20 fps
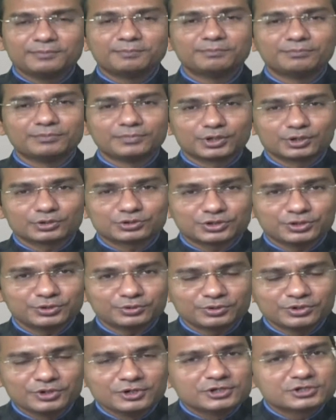Mrityu.
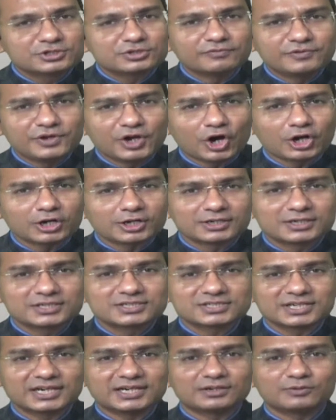So we all
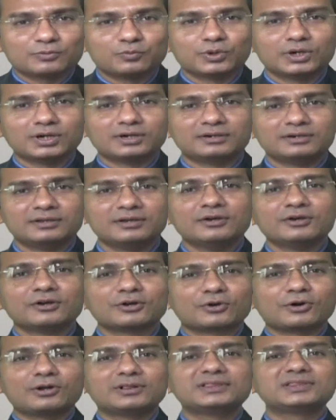understand a word
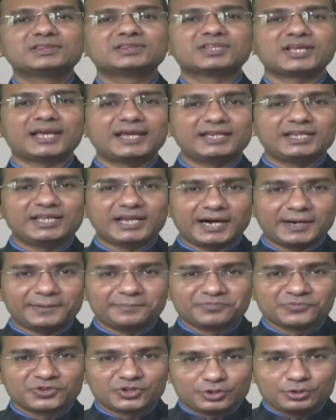called euthanasia.
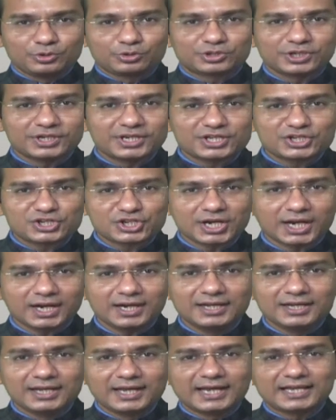Euthanasia
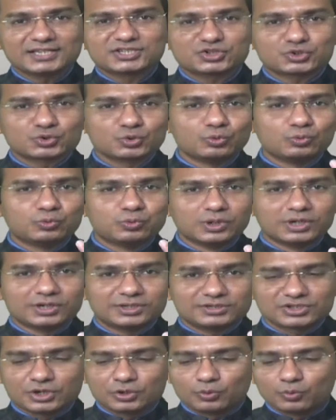has two
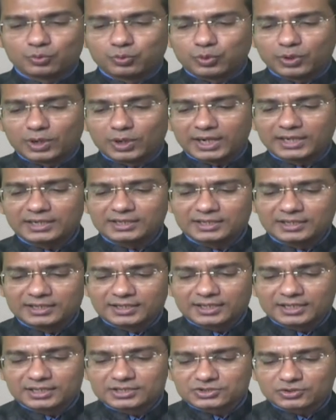words. One
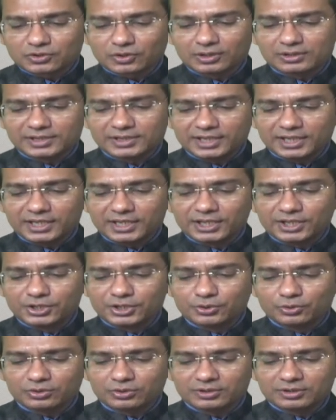is called
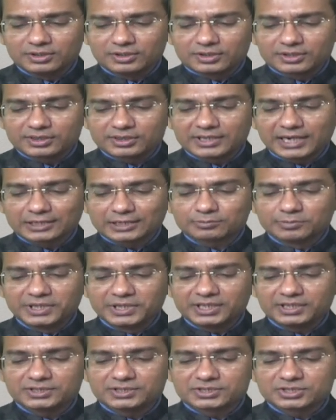EU, that
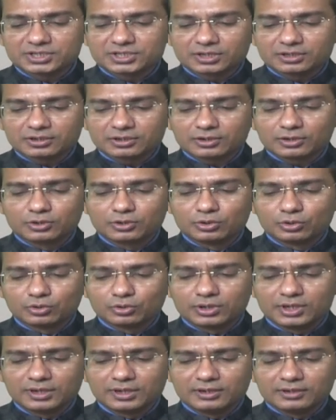means
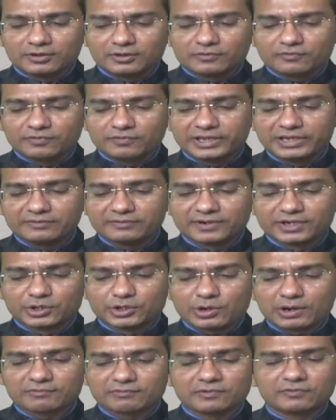good. Whenever
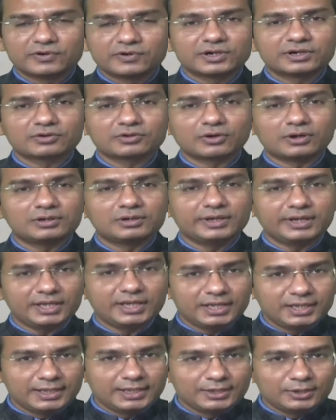you have a word called
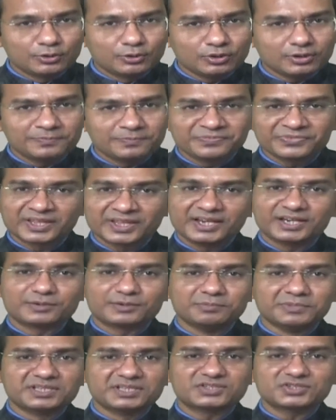EU, it
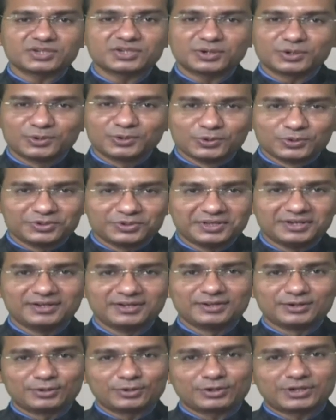means good.
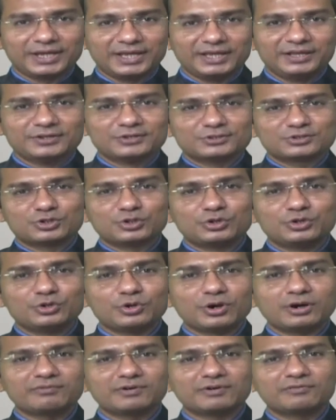Okay, so you
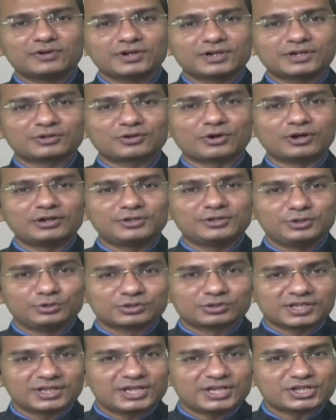have a word called
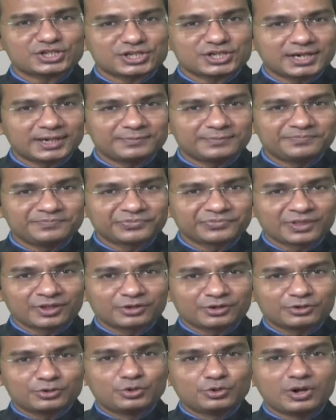euthanasia,
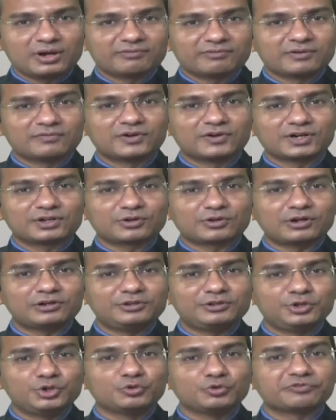you have a word called
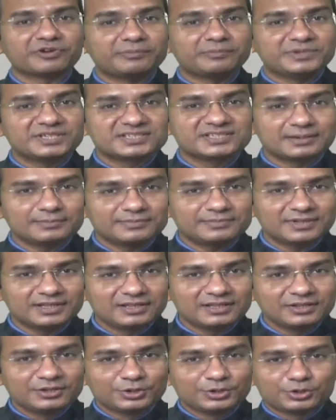euphemism,
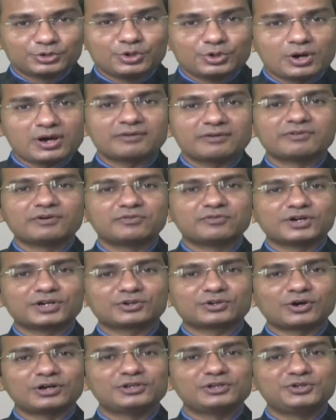you have a word
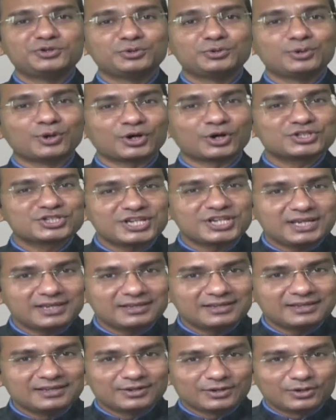called
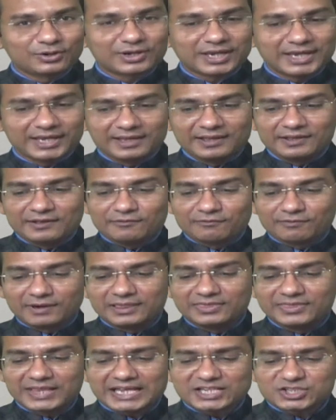eulogy. Okay, well,
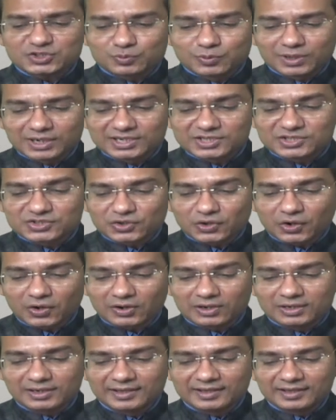next word is
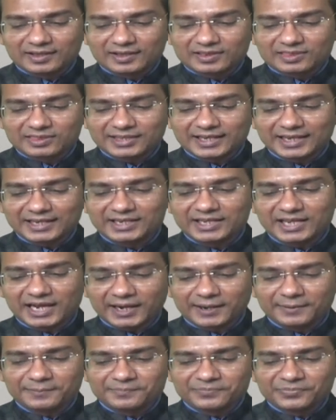called
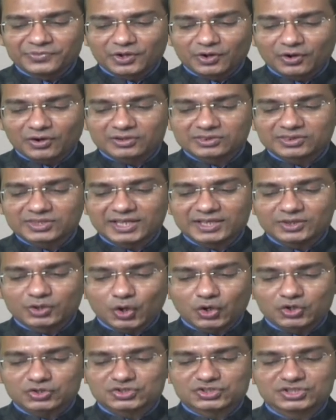euthanasia or
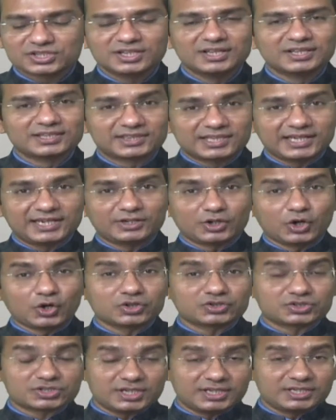Thanos.
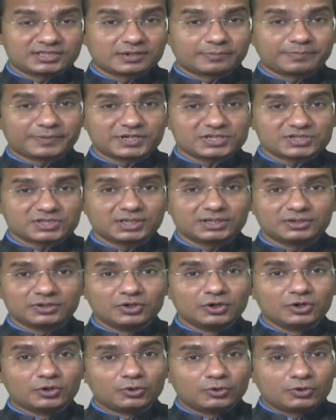Thanos is a person
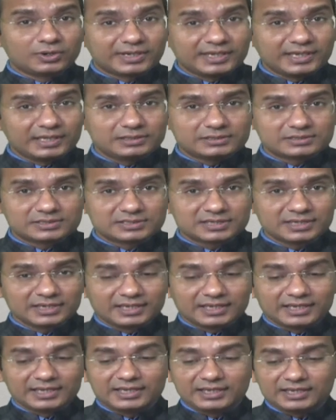who kills.
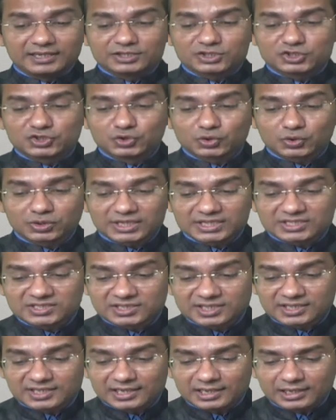He is known
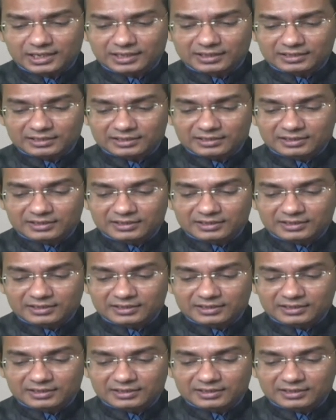as killer.